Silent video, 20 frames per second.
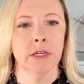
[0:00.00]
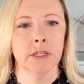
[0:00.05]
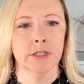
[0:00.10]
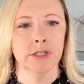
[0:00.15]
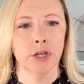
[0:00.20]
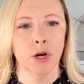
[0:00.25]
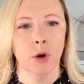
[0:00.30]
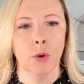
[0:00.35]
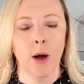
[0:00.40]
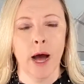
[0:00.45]

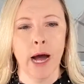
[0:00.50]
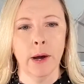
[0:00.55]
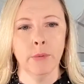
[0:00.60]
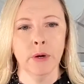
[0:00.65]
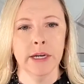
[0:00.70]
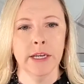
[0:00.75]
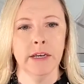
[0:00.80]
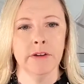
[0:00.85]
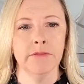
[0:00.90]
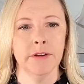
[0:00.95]
So I
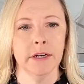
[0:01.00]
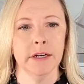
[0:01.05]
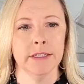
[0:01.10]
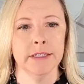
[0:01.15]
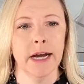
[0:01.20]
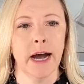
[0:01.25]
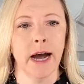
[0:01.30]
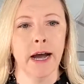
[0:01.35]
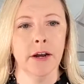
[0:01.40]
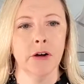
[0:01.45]
would give it a
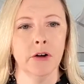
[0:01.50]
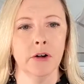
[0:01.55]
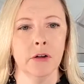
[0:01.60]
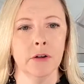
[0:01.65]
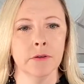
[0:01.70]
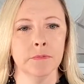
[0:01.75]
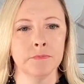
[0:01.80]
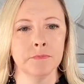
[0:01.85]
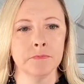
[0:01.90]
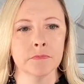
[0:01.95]

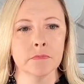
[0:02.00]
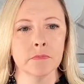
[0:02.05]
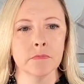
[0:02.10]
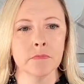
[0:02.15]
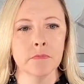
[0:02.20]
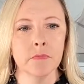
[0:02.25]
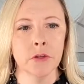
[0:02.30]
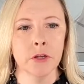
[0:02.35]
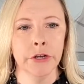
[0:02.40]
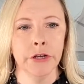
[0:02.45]
title,
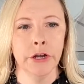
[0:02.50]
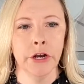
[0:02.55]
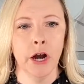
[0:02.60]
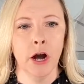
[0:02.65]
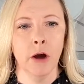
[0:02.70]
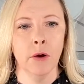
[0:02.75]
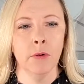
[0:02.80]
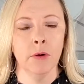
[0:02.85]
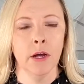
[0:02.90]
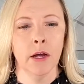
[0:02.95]

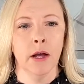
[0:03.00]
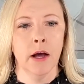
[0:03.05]
3